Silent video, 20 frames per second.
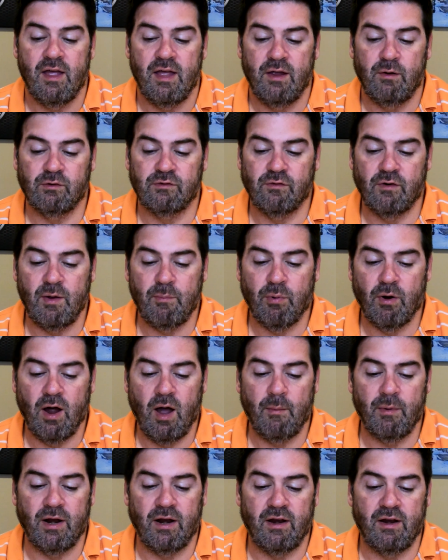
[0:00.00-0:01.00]
He was very
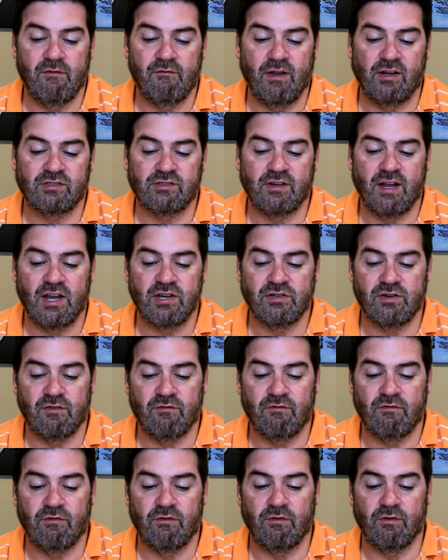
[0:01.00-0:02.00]
prominent in the investigation
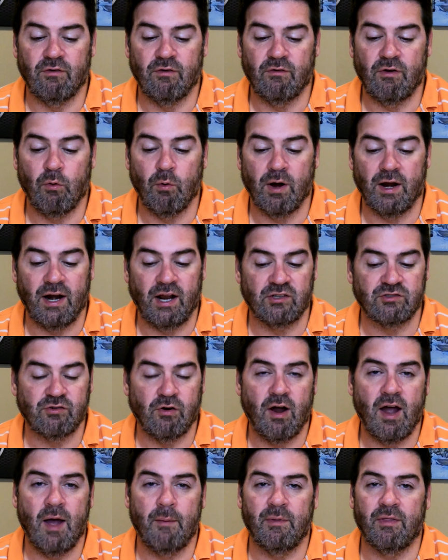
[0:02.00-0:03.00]
of organized
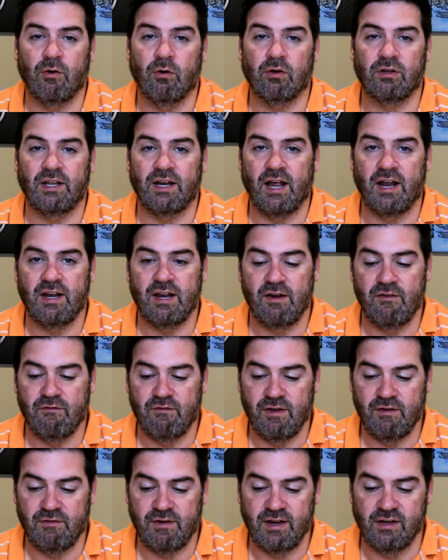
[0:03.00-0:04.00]
crime in the early
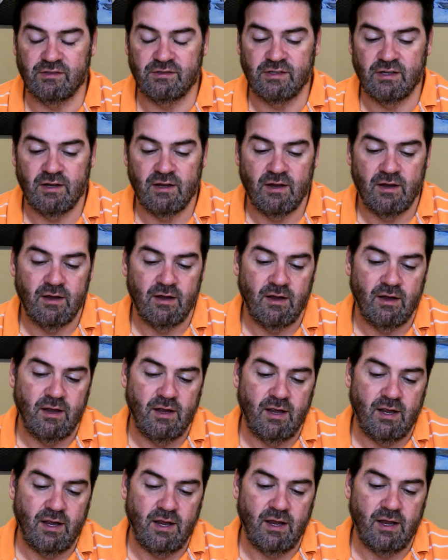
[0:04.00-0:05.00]
1950s.
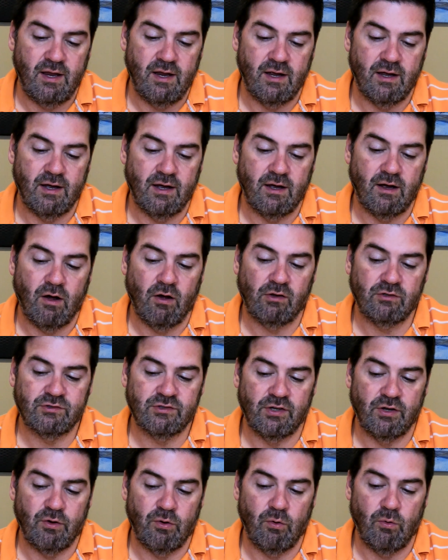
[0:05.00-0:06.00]
He
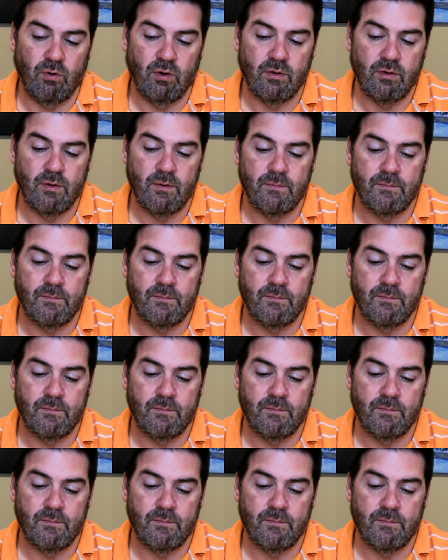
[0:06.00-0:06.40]
also